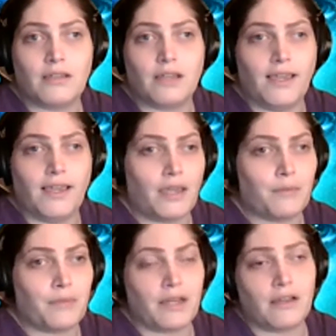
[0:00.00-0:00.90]
he
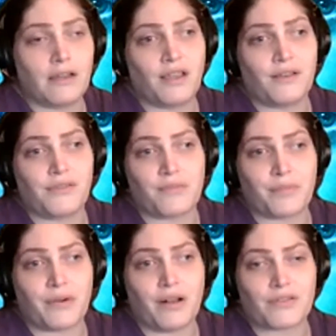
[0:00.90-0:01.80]
came by and
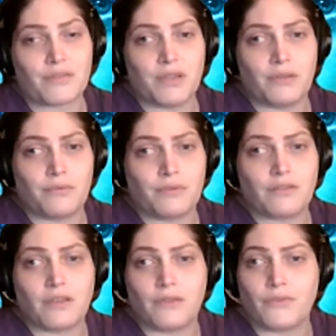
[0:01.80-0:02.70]
surprised me with
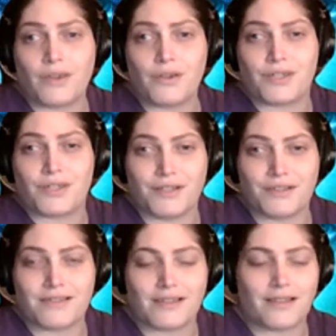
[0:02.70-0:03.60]

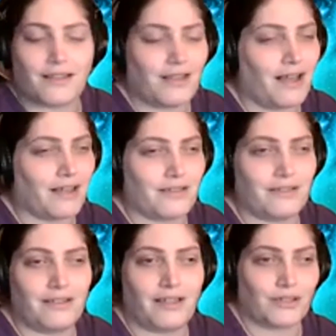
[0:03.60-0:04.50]
donations, and I
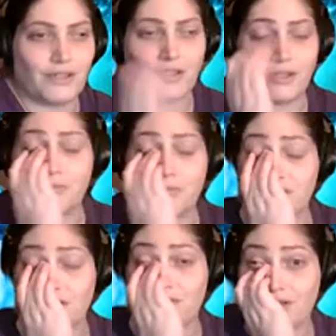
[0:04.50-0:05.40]
couldn't help
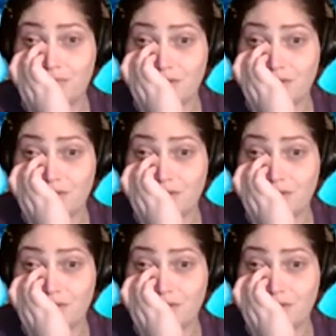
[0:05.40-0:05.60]
myself. I was